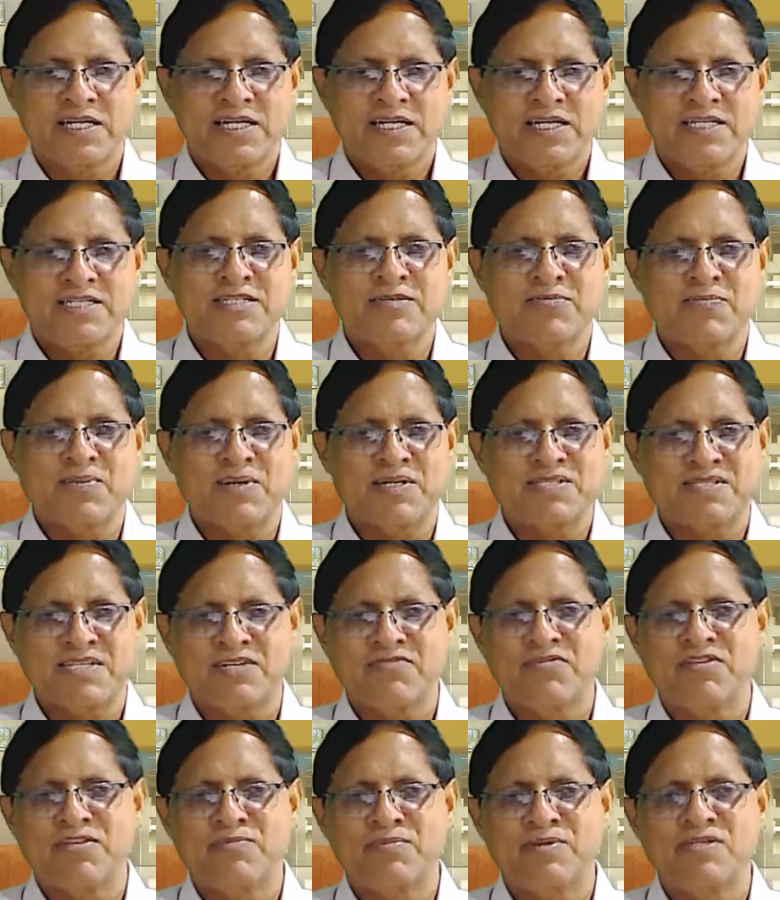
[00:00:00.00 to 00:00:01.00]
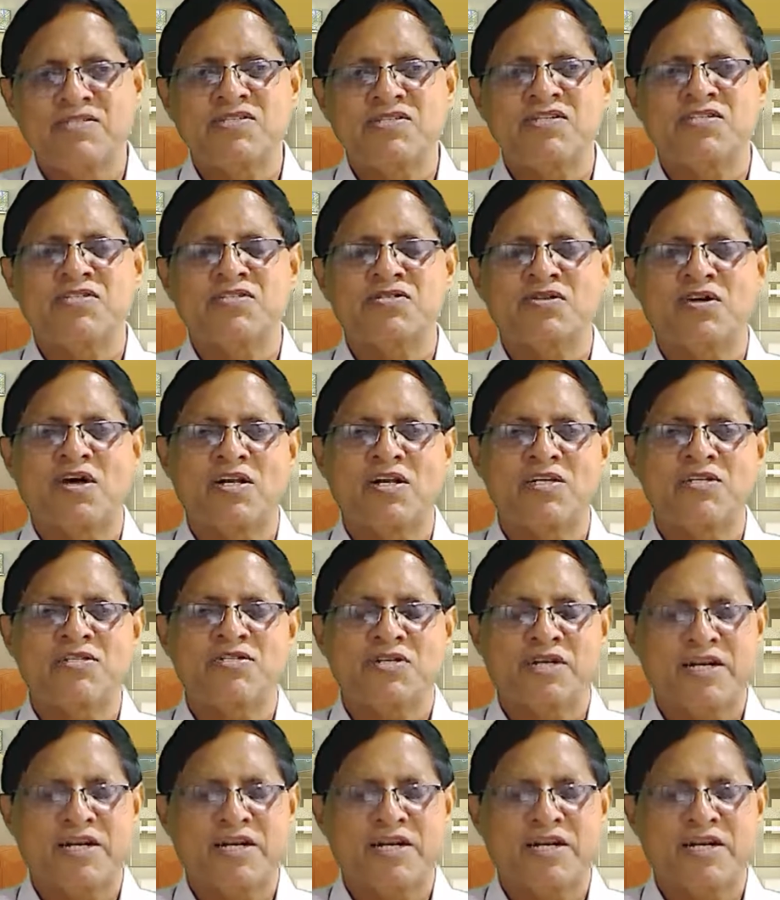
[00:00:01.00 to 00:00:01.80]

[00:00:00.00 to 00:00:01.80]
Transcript: is a person with business knowledge.